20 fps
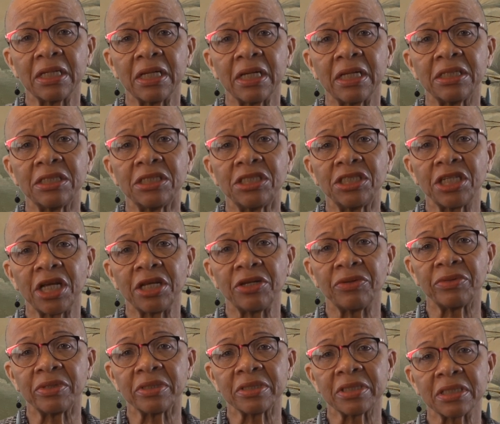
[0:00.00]
and
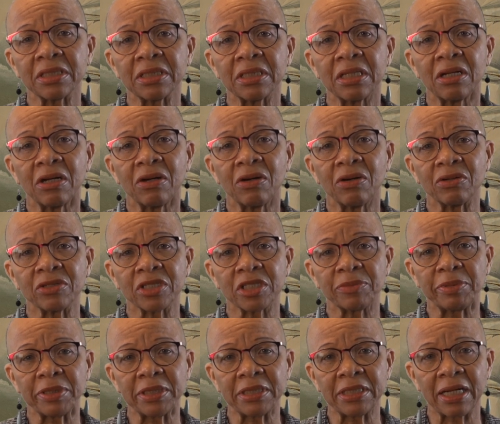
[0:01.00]
generous
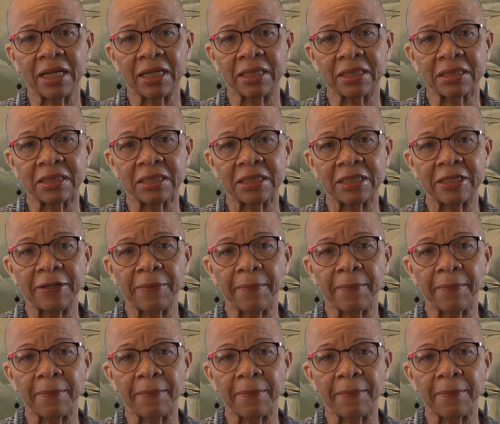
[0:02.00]
hospitality.